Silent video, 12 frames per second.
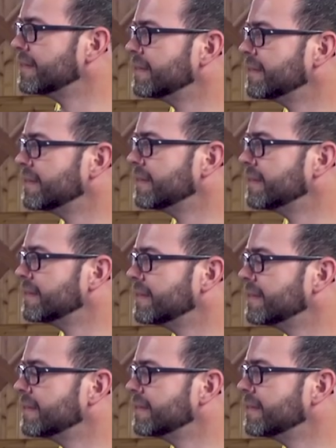
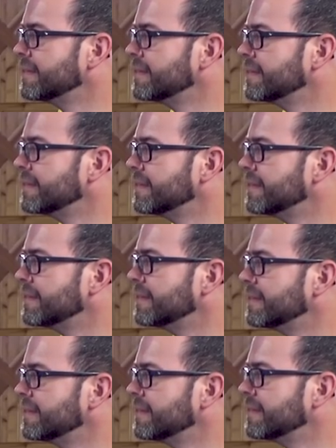
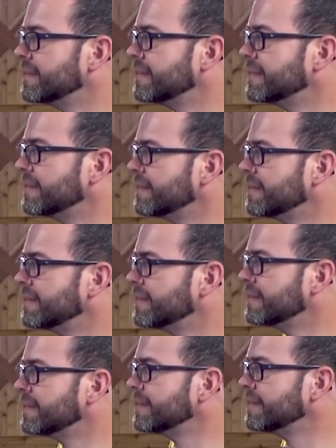
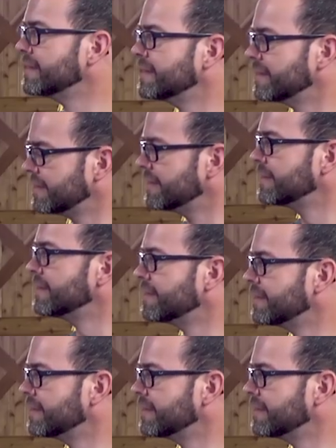No words are spoken by the person on screen.